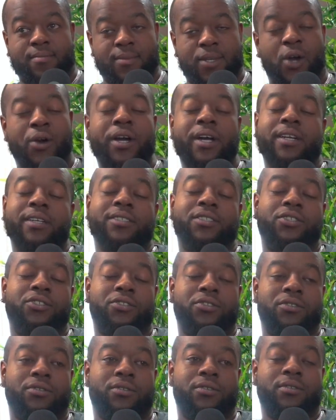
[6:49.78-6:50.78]

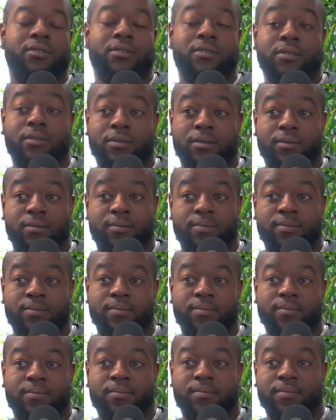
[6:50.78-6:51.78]

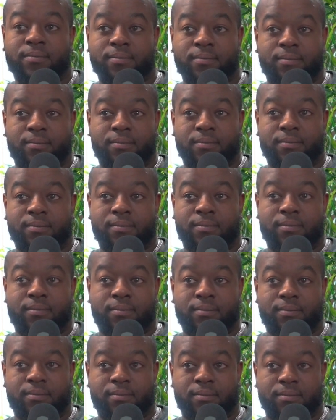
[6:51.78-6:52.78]

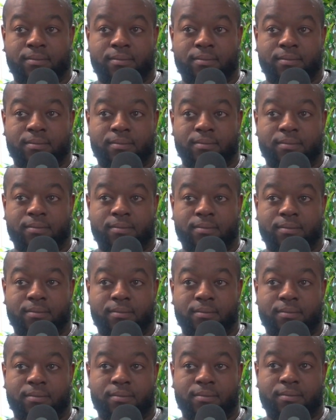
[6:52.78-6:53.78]

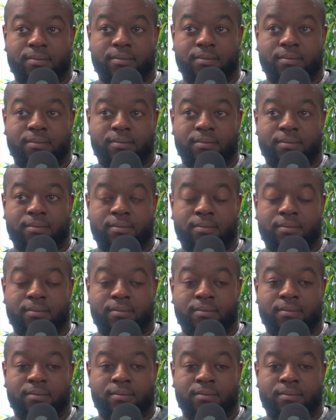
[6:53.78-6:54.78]

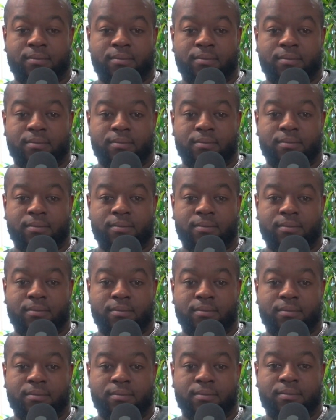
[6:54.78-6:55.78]

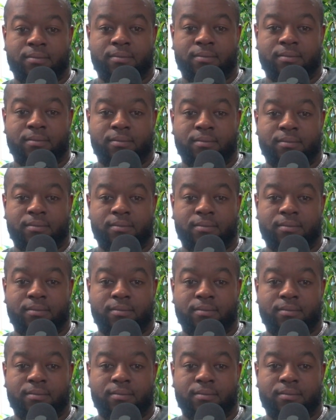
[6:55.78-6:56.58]
(not speaking)